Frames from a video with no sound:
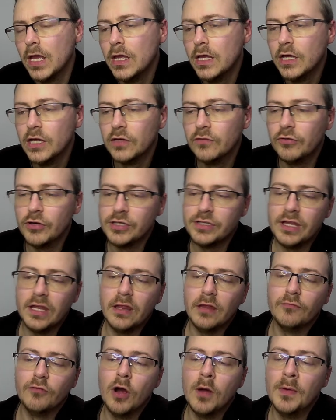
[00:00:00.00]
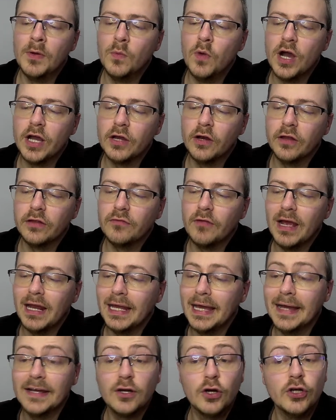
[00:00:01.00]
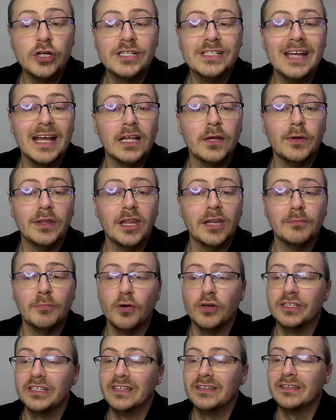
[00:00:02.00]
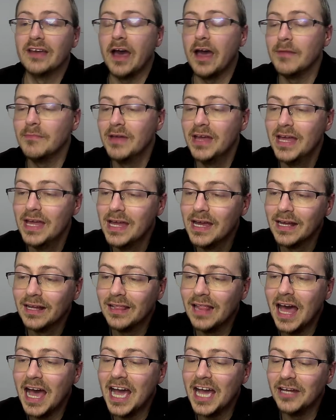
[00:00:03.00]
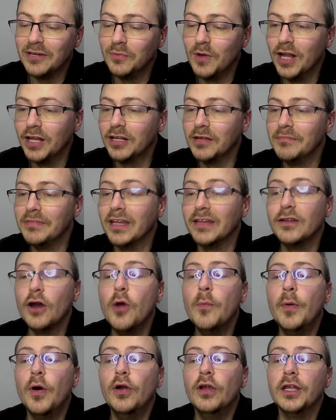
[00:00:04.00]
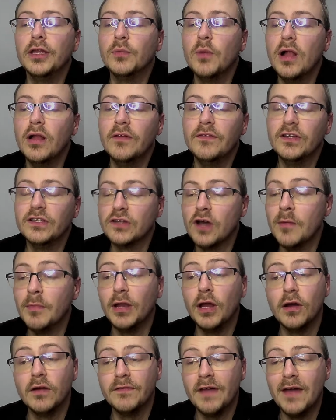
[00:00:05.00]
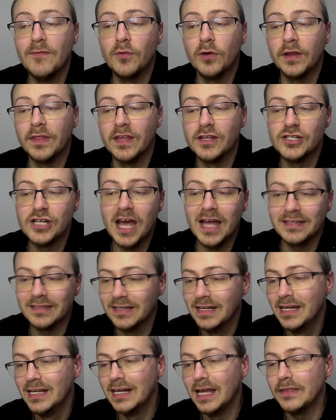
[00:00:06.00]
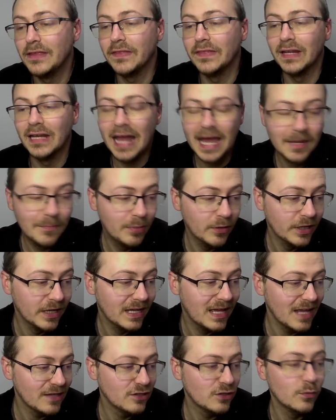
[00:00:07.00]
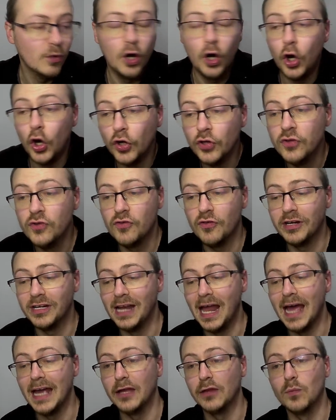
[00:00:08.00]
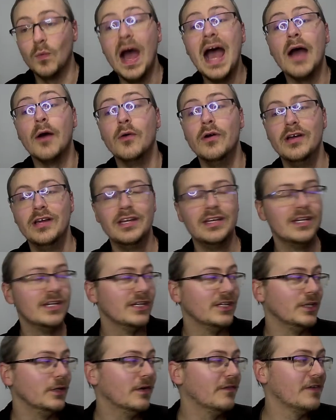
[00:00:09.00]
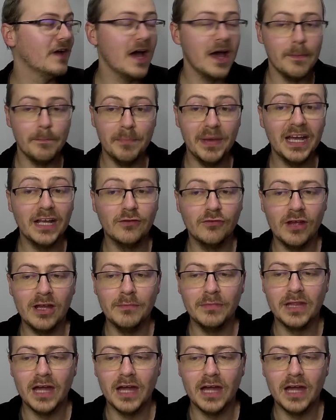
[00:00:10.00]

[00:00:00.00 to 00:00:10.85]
Crush says, is Roman working Australia? Couldn't tell you at this point in time. Clyde, welcome, says, hope all is well with you, Tom, along with everyone in the chat. Let's hit the like button and get to 100 likes. Wow. You have big dreams there,